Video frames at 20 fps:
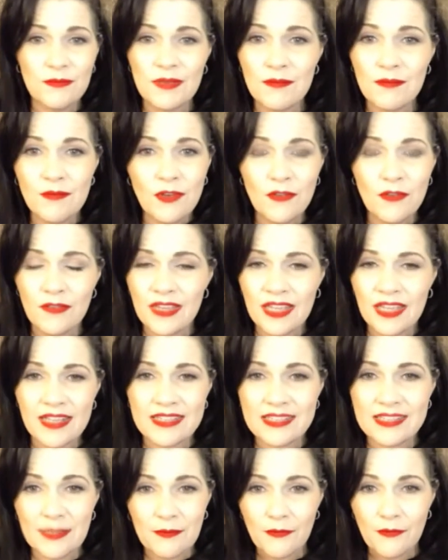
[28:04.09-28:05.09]
be moving
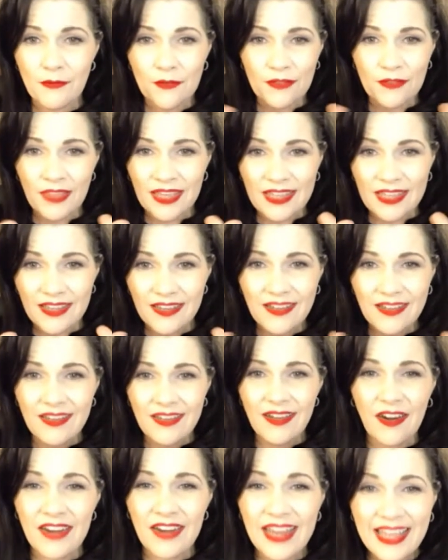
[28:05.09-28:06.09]
except for like
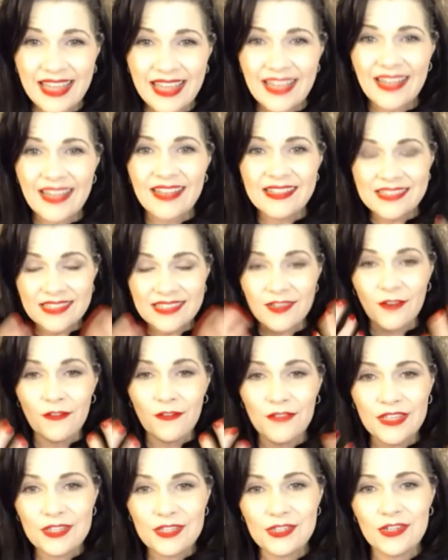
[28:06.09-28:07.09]
our hands and our
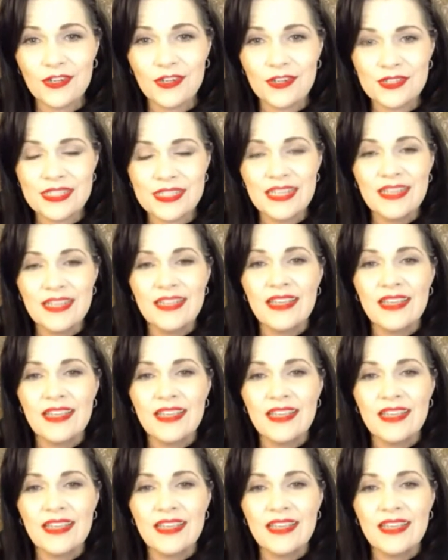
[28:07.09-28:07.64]
features.